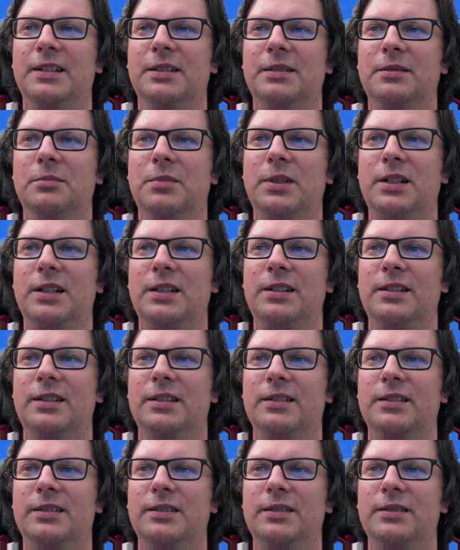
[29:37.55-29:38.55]
but
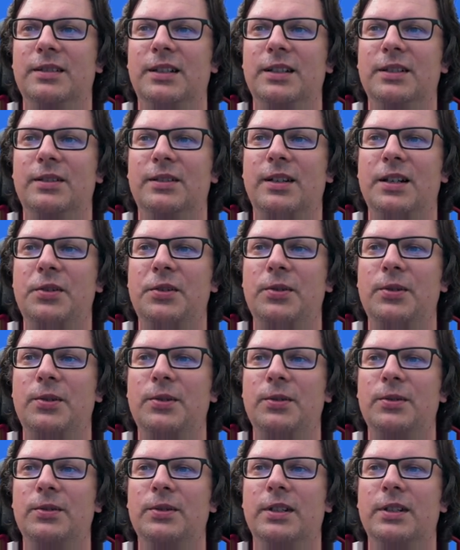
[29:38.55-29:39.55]
add a
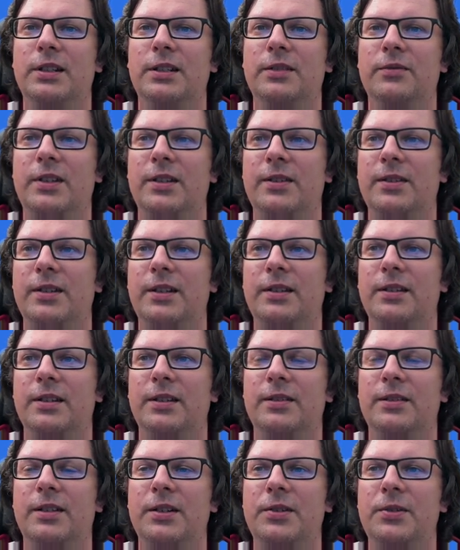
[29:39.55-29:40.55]
threshold, and we say that
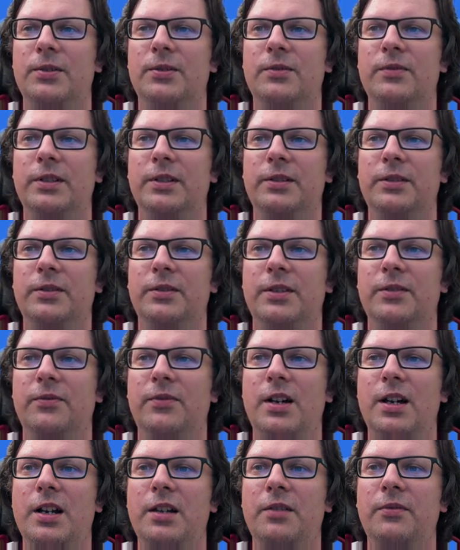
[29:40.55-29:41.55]
threshold value is
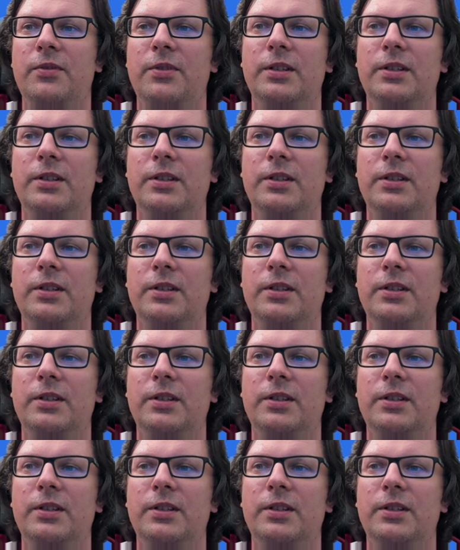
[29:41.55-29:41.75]
5.